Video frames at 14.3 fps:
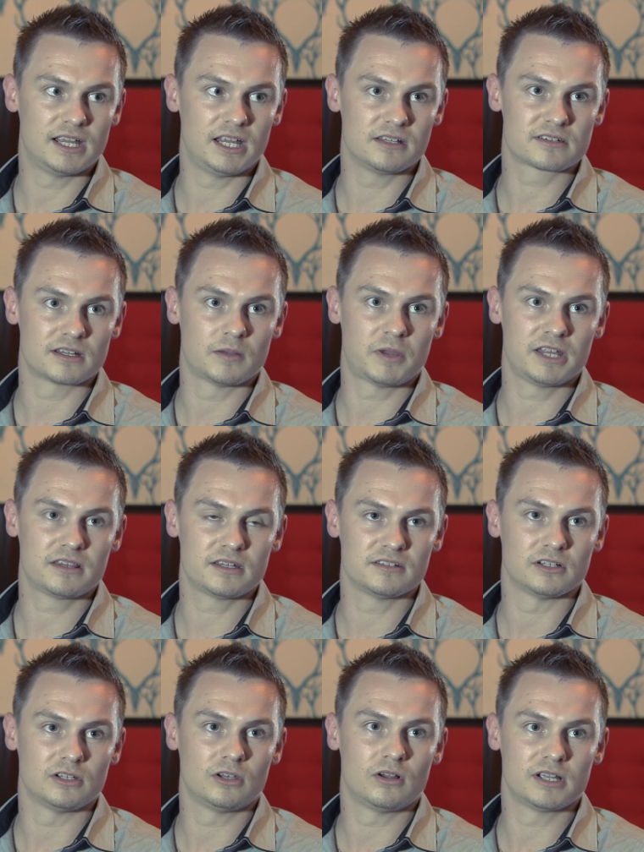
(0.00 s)
It's going to make things
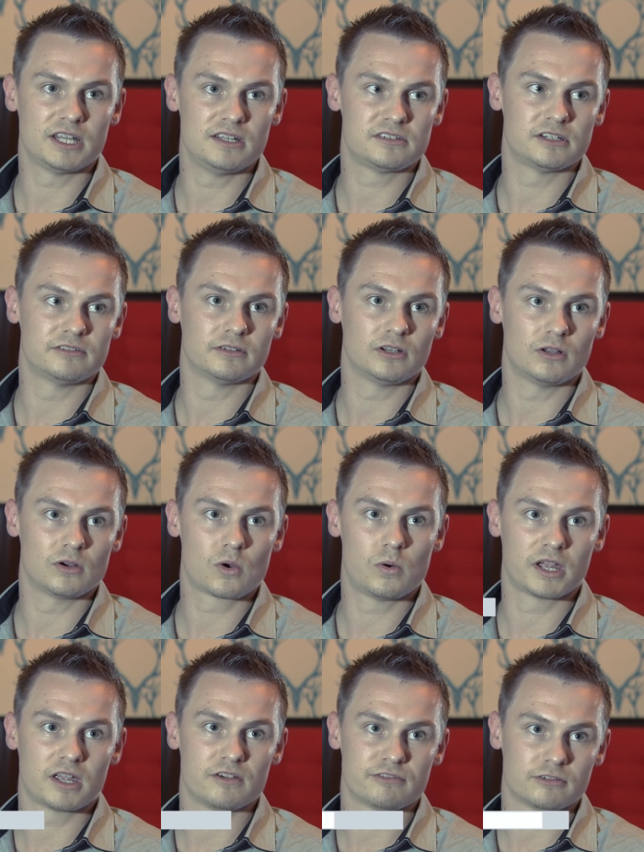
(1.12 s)
a lot easier and a lot
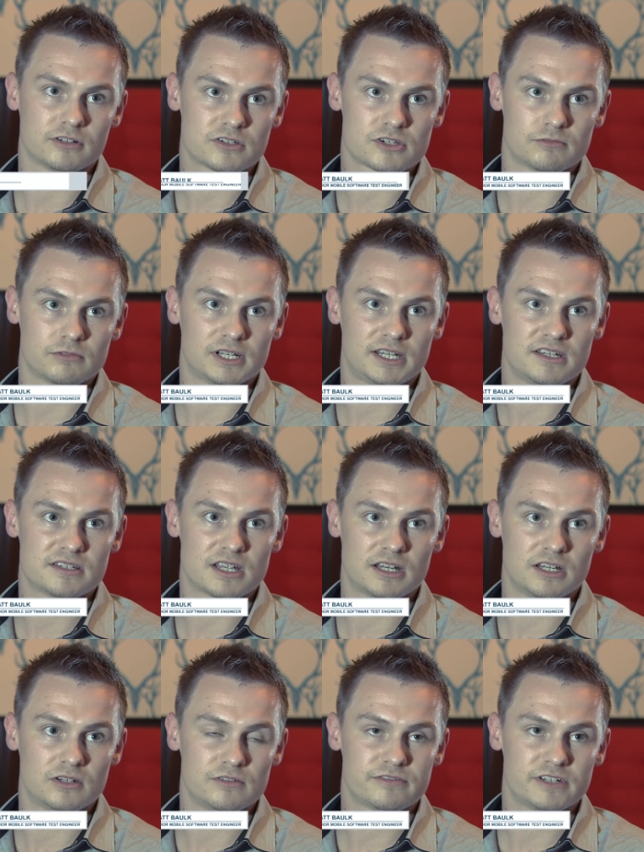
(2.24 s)
quicker for us to release any
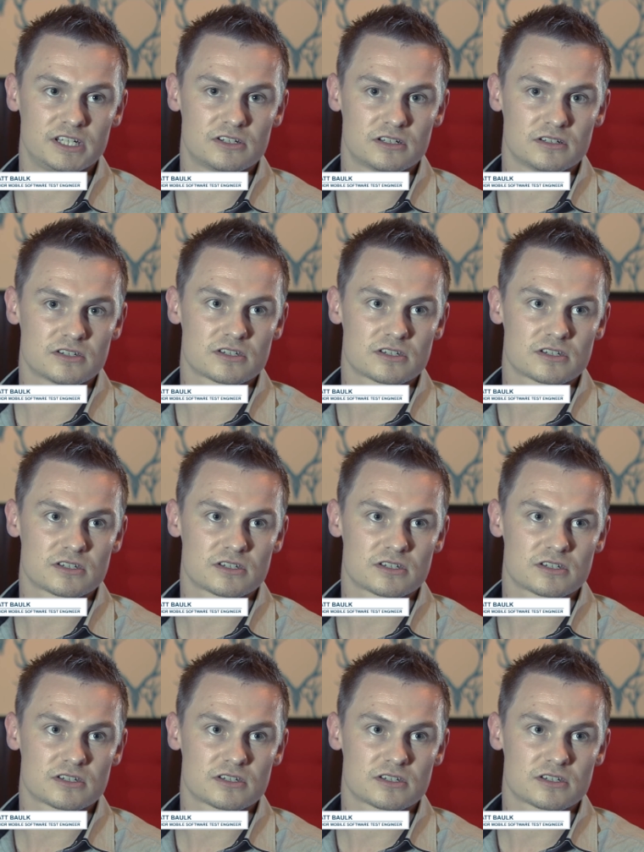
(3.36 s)
new features.